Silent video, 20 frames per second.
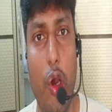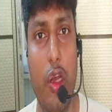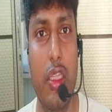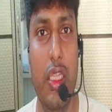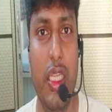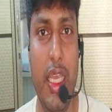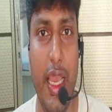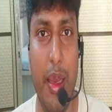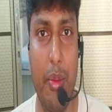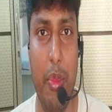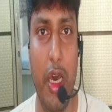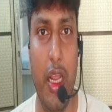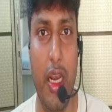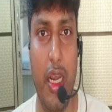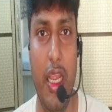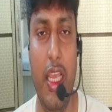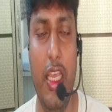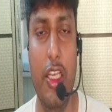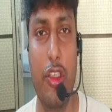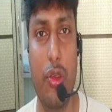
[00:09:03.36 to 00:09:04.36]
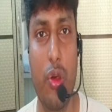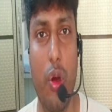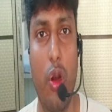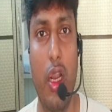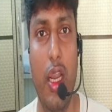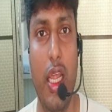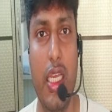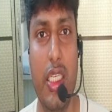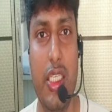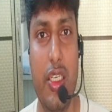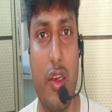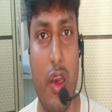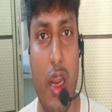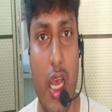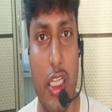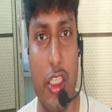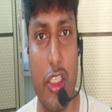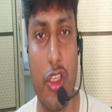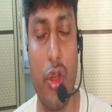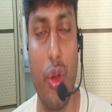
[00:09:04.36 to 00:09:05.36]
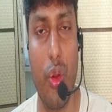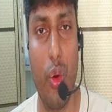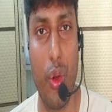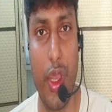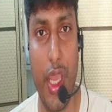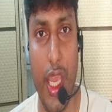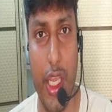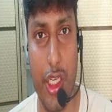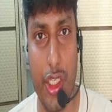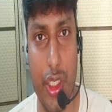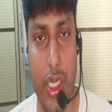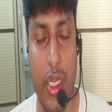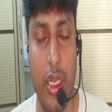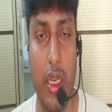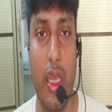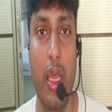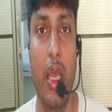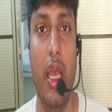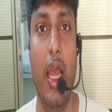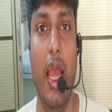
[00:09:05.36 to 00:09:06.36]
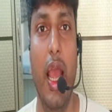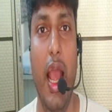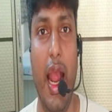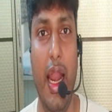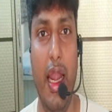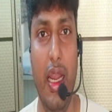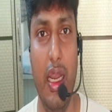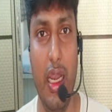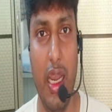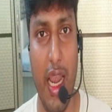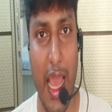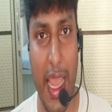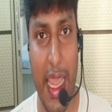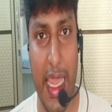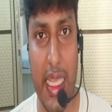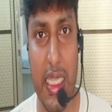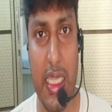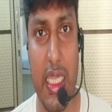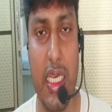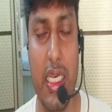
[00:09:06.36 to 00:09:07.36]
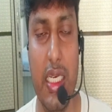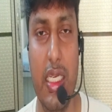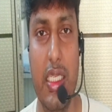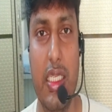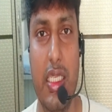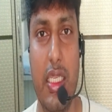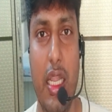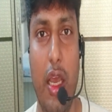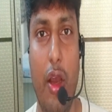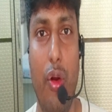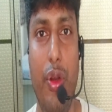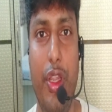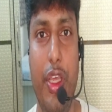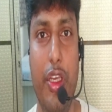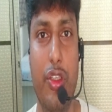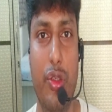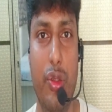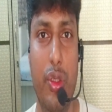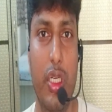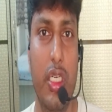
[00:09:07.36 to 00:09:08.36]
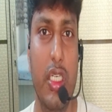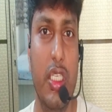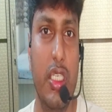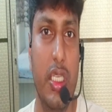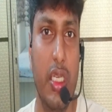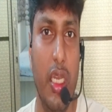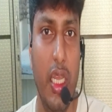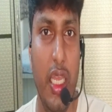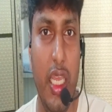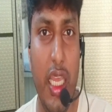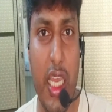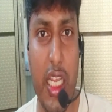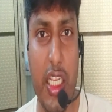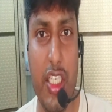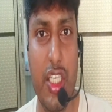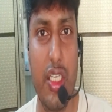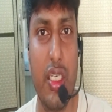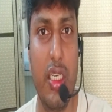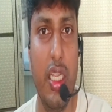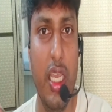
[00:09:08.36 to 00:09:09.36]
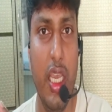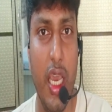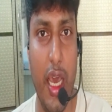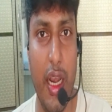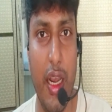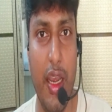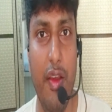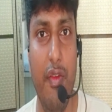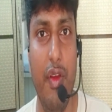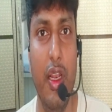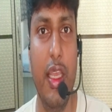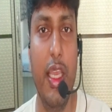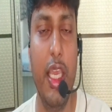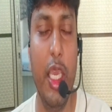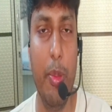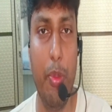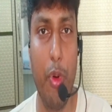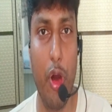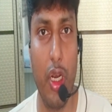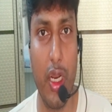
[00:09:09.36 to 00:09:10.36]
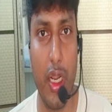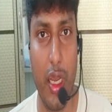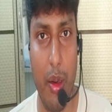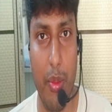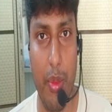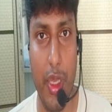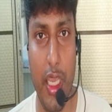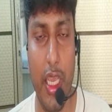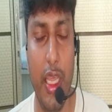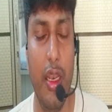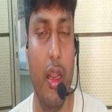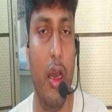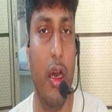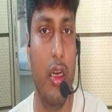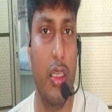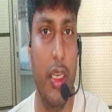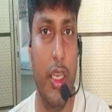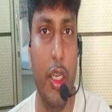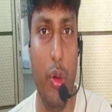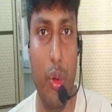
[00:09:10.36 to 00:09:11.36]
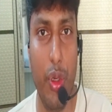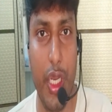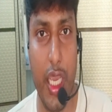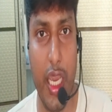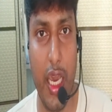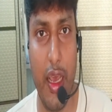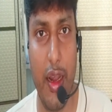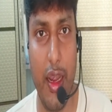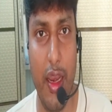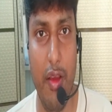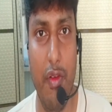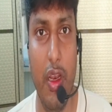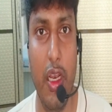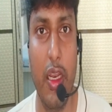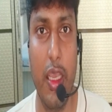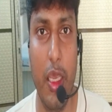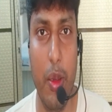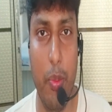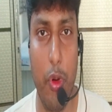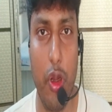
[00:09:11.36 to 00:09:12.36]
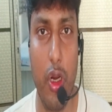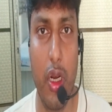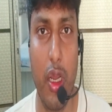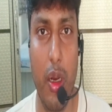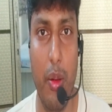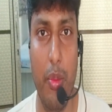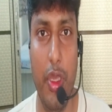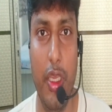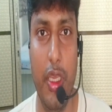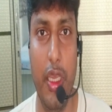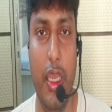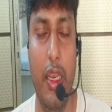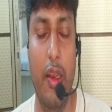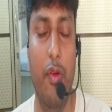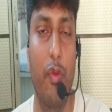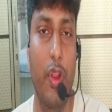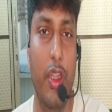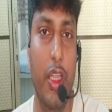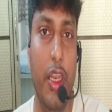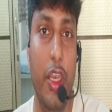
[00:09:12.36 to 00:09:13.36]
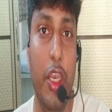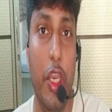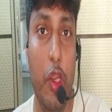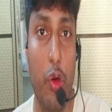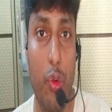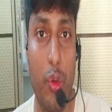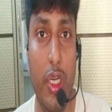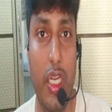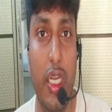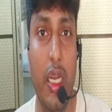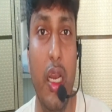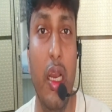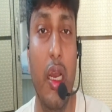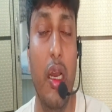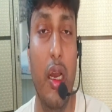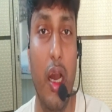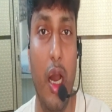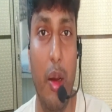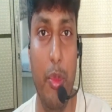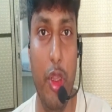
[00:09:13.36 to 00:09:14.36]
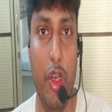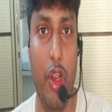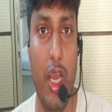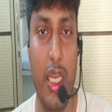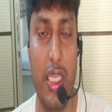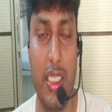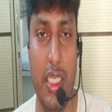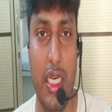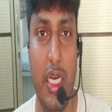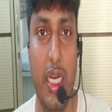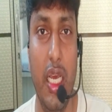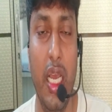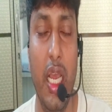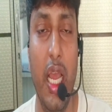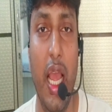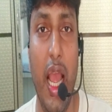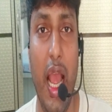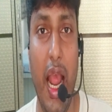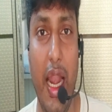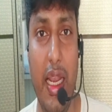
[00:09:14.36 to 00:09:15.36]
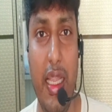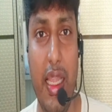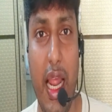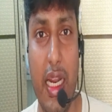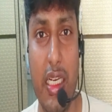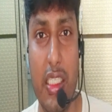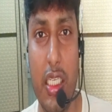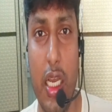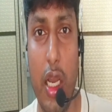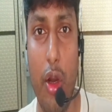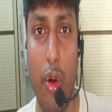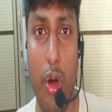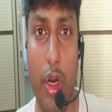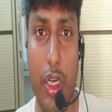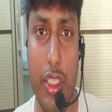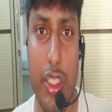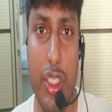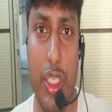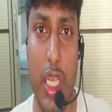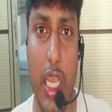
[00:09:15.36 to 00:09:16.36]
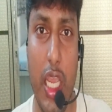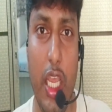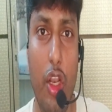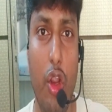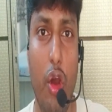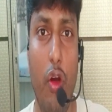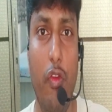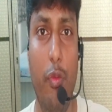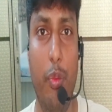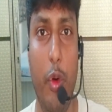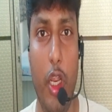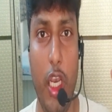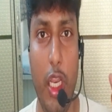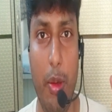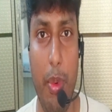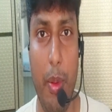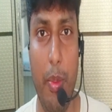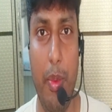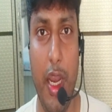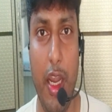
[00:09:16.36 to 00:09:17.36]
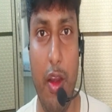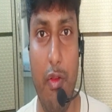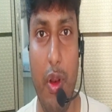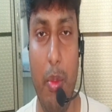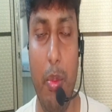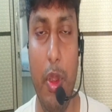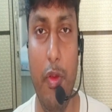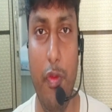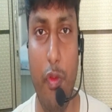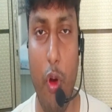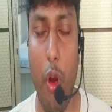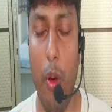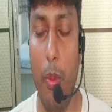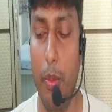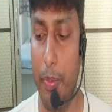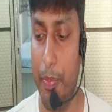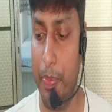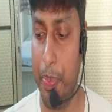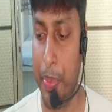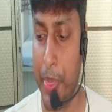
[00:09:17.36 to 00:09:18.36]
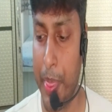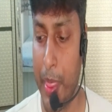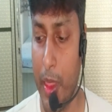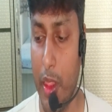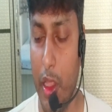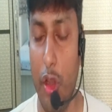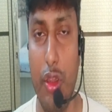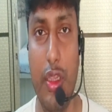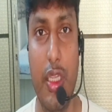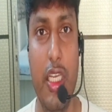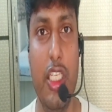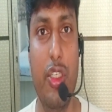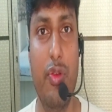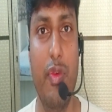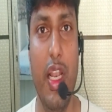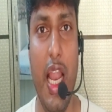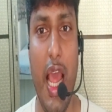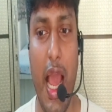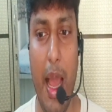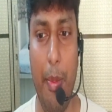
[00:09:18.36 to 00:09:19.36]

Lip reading: on the mRNA is called as translocation, and like this, now dear students, each tRNA will keep on coming in, a new tRNA will keep on coming in with a new amino acid, and that's how a chain of polypeptide will be formed. Now this will